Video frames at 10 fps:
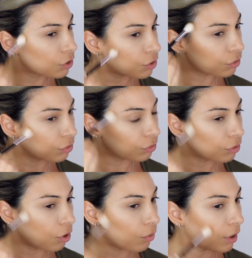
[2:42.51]
to
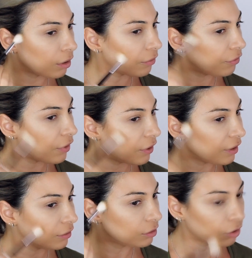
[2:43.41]
go in
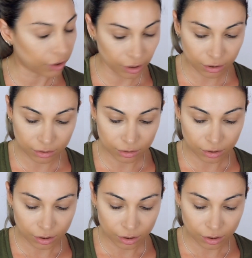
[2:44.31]
very dark.